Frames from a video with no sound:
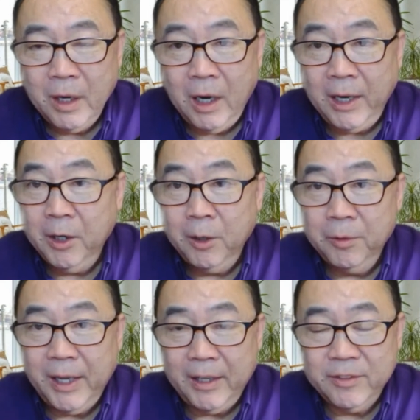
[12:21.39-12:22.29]
I know
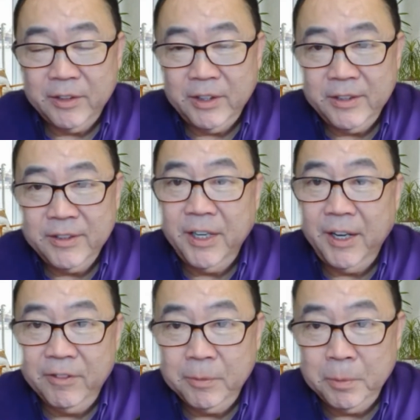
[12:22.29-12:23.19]
that it's
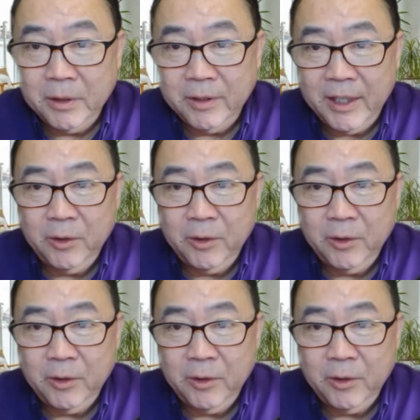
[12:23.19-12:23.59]
inevitable that